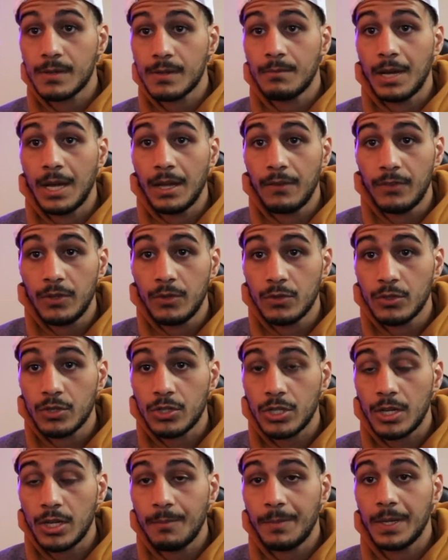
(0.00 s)
and my
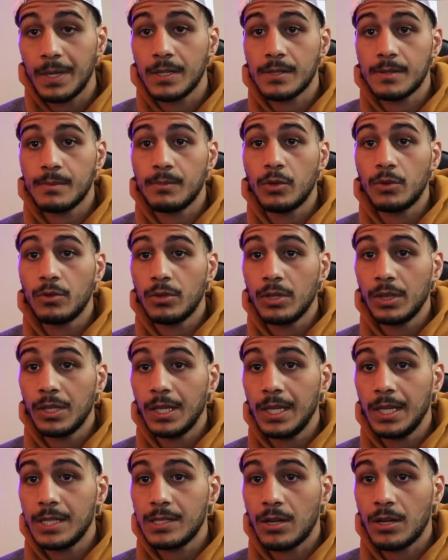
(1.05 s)
viewership is
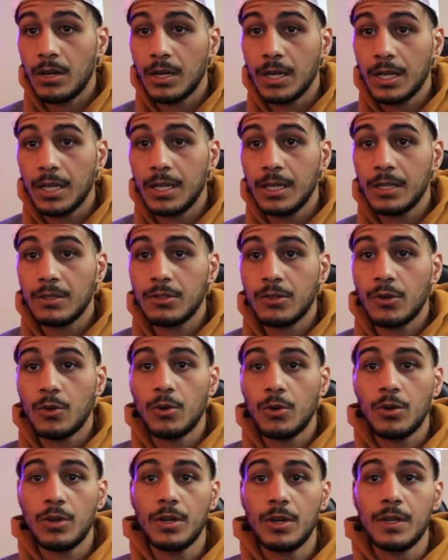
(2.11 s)
morely targeted
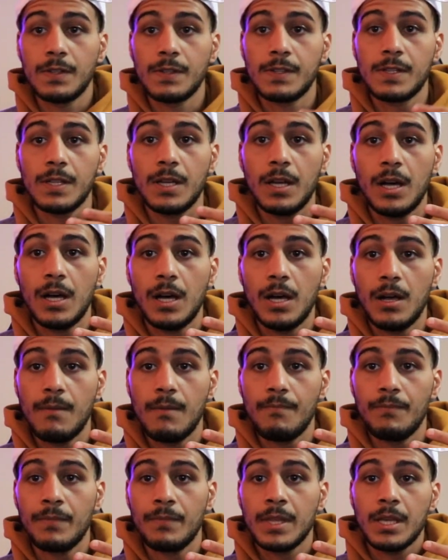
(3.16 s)
towards
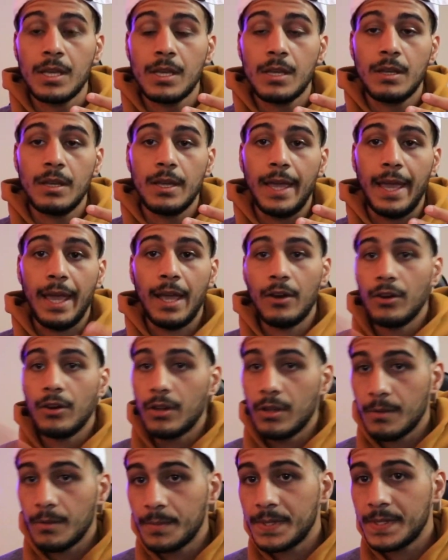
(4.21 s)

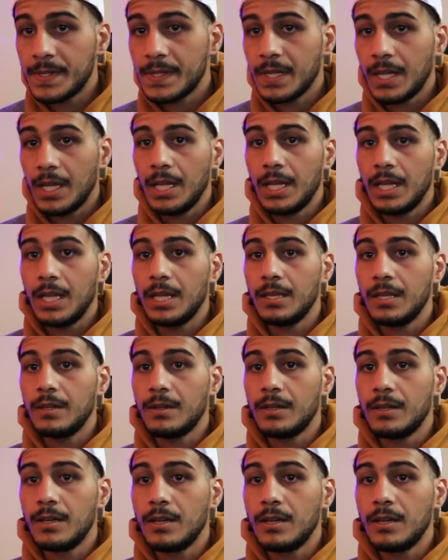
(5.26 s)
Arabs and